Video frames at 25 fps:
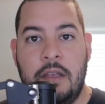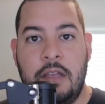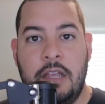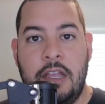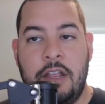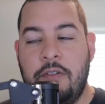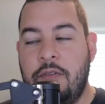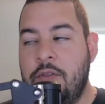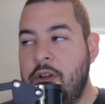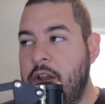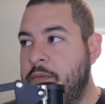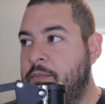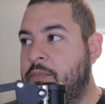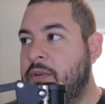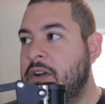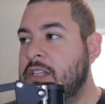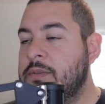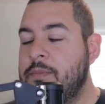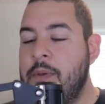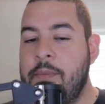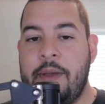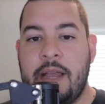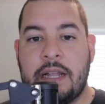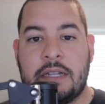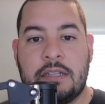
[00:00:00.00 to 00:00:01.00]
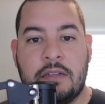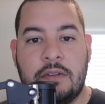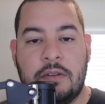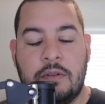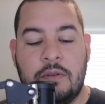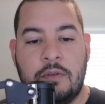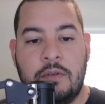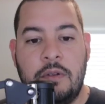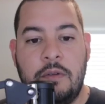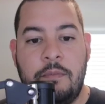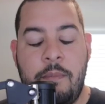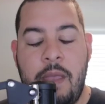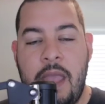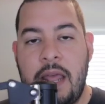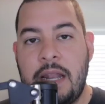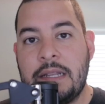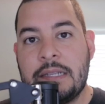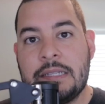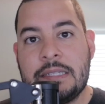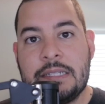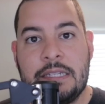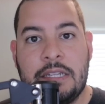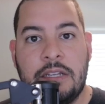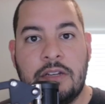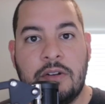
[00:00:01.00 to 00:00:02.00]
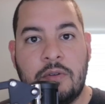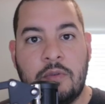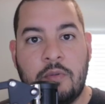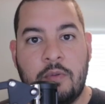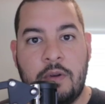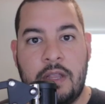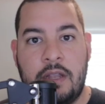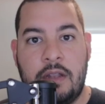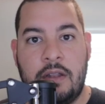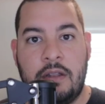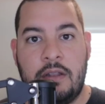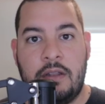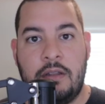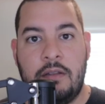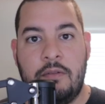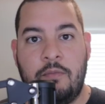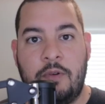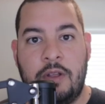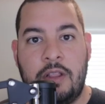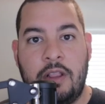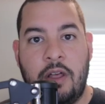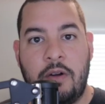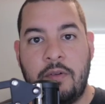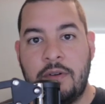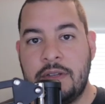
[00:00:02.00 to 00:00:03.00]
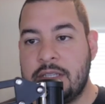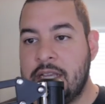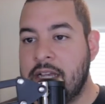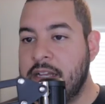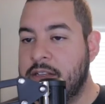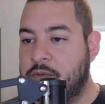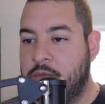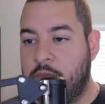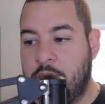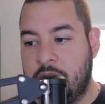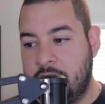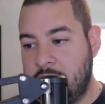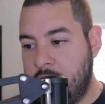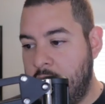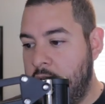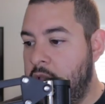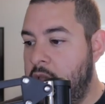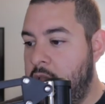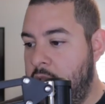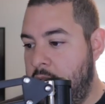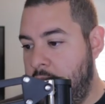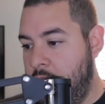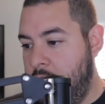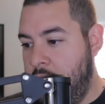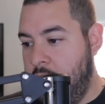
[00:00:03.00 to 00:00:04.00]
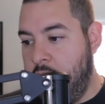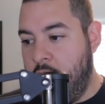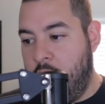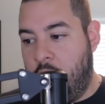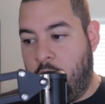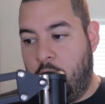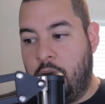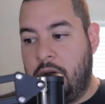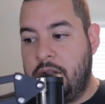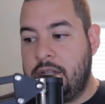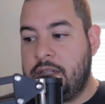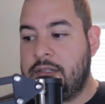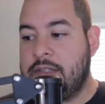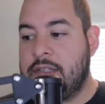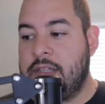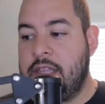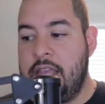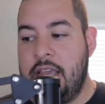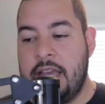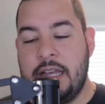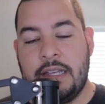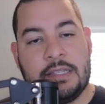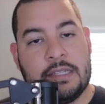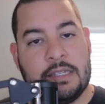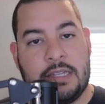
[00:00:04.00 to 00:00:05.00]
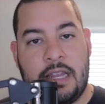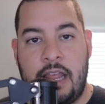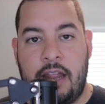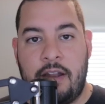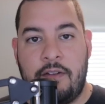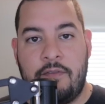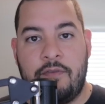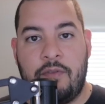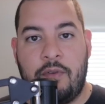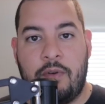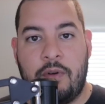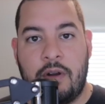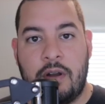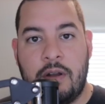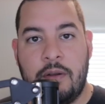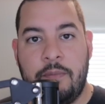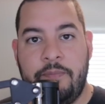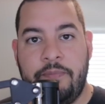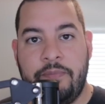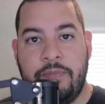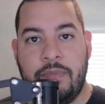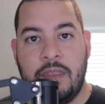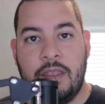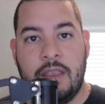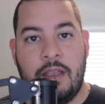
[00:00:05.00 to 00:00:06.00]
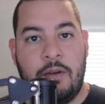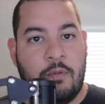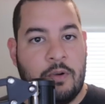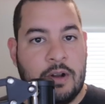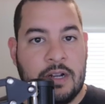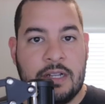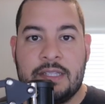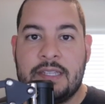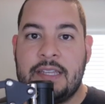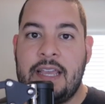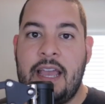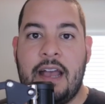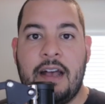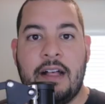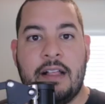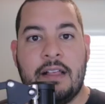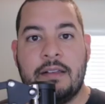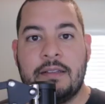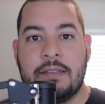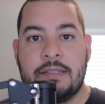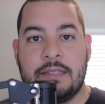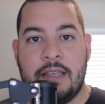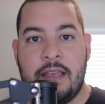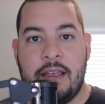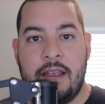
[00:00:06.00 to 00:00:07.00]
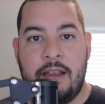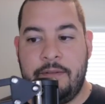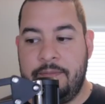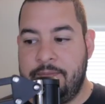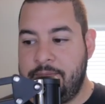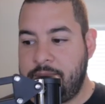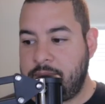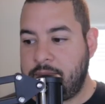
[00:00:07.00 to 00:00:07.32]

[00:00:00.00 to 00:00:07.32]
It brings me back to Man of Steel when Lois asked, what's the S stand for? What does Kal-El say?